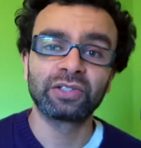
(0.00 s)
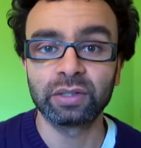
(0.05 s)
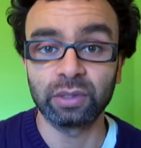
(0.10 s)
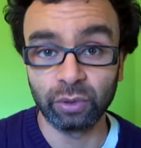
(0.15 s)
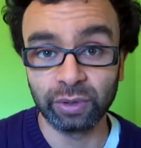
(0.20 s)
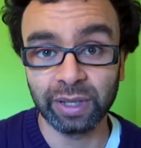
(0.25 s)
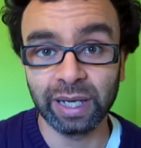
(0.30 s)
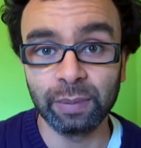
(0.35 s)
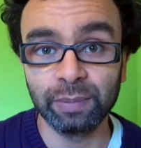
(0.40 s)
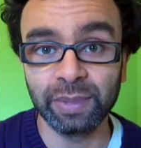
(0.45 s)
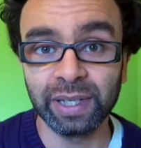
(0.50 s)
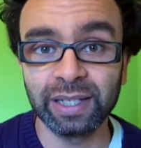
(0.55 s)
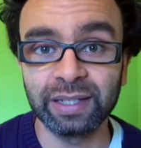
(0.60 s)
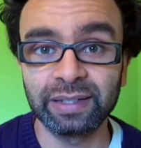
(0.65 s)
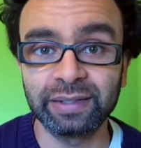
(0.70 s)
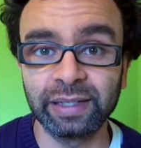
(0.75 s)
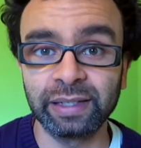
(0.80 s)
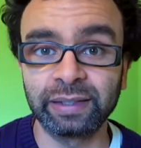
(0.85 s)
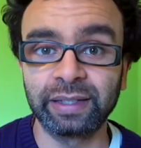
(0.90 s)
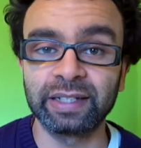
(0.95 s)
So that
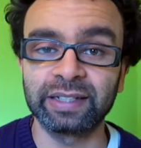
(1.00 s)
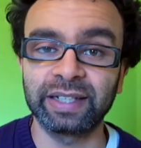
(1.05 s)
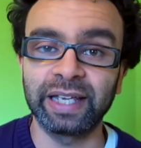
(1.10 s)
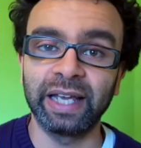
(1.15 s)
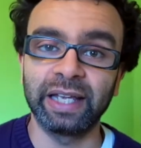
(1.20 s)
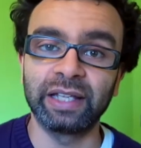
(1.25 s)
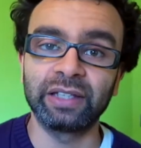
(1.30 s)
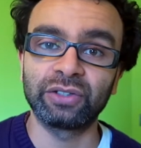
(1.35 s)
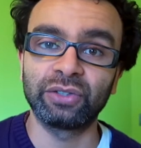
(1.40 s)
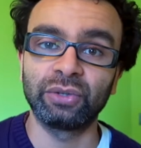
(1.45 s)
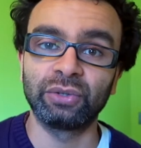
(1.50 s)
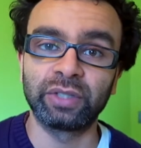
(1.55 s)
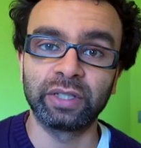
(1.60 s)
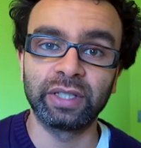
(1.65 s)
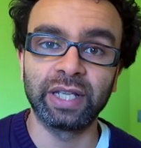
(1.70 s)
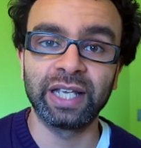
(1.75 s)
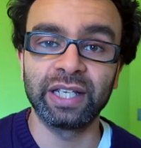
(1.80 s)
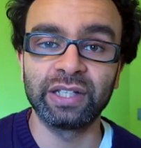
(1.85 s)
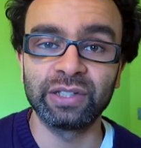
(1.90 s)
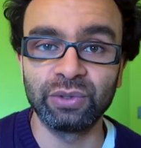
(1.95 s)
being said, let's get into
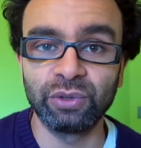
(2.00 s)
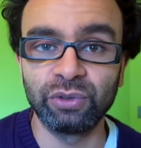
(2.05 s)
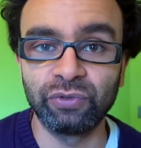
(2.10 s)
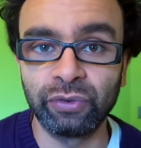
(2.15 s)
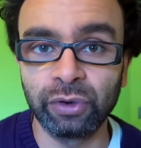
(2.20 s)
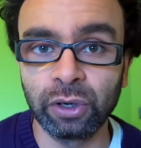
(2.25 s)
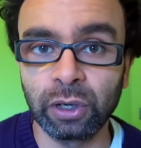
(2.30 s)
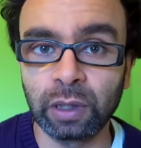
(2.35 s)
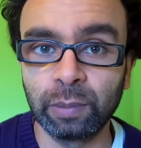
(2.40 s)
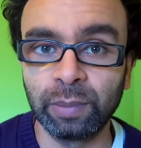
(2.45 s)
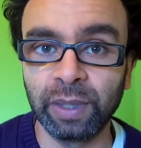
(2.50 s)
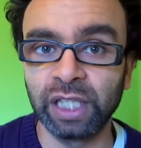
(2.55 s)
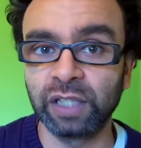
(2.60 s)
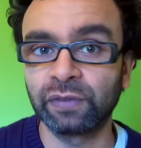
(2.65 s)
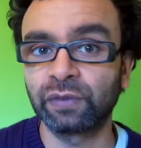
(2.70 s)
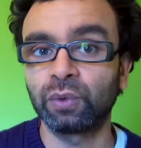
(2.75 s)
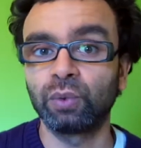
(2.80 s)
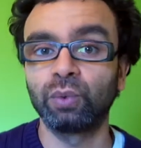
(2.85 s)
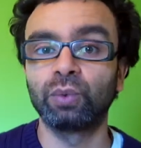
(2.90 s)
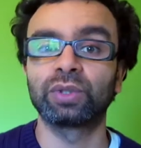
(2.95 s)
today's new vlog
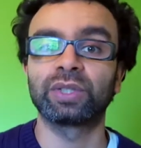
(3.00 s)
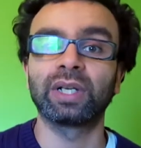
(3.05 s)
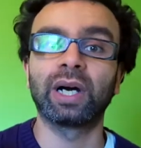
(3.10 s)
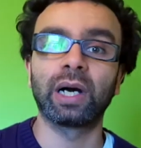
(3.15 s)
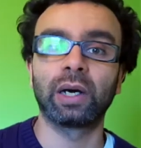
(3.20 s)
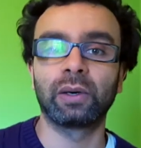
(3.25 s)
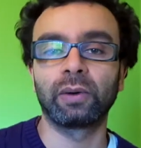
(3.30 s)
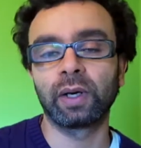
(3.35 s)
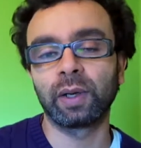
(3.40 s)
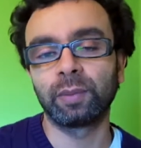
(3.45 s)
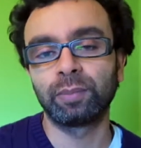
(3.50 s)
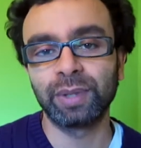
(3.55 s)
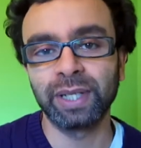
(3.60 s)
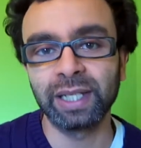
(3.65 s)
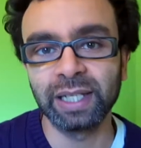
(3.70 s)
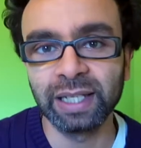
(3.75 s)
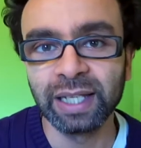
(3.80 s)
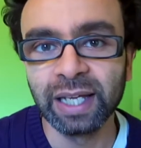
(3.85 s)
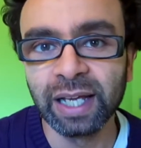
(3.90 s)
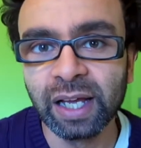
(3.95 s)
being, of course,
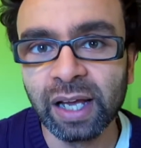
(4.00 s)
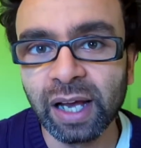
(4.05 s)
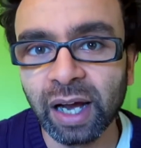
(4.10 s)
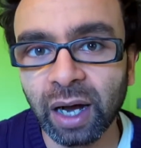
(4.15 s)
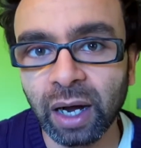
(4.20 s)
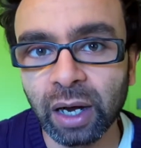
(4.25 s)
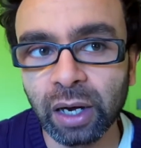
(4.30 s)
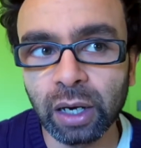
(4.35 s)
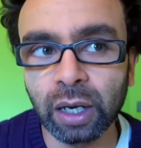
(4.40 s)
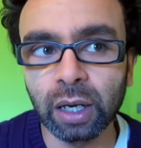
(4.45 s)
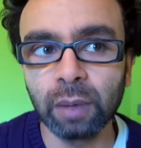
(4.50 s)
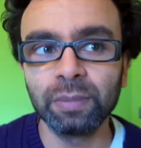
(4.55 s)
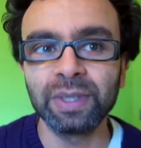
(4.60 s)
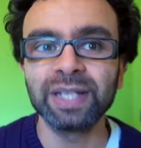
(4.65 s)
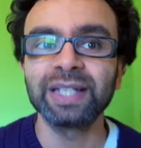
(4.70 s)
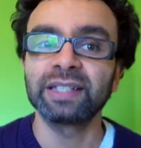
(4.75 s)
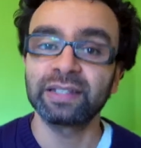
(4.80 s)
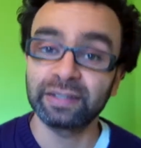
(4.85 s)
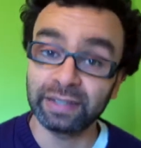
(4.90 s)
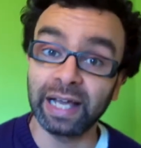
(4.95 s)
RIP
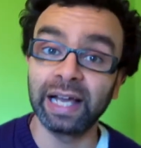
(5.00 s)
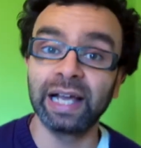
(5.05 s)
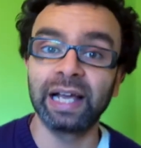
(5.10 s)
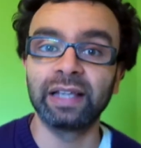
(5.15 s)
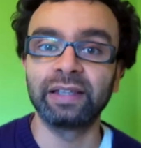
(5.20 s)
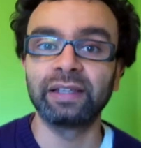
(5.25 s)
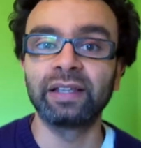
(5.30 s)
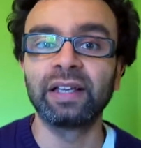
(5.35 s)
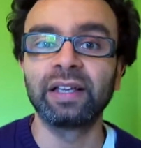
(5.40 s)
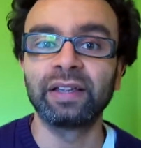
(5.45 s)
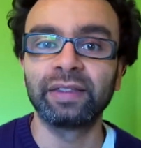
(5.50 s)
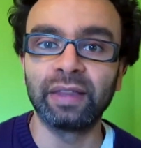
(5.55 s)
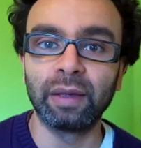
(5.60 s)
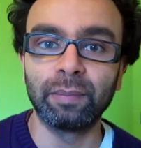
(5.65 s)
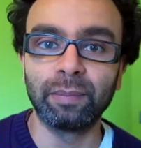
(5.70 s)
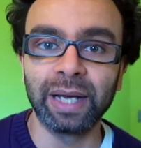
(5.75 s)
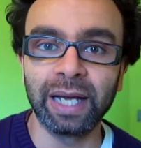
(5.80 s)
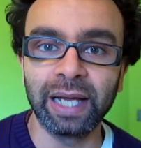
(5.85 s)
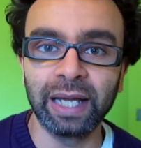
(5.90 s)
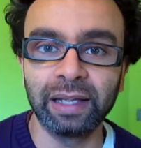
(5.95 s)
um, Stan
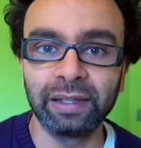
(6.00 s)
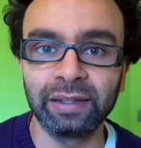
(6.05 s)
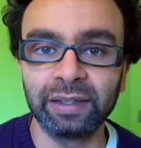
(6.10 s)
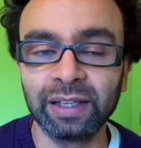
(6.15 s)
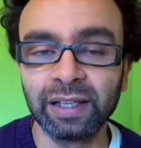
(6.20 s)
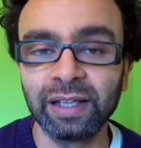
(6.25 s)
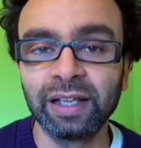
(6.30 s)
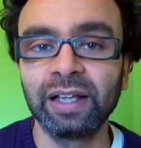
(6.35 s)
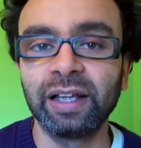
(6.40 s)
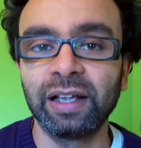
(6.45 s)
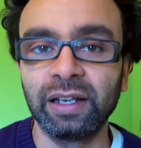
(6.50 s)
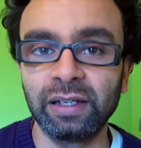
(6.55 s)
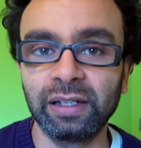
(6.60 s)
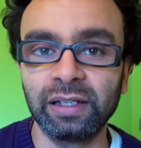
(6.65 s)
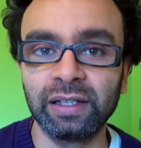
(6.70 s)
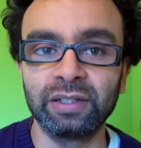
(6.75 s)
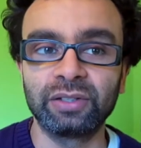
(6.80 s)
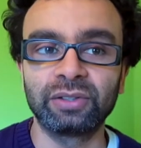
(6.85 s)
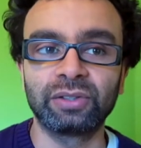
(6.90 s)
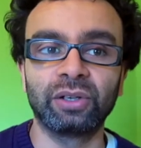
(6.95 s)
the Man
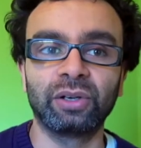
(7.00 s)
Lee.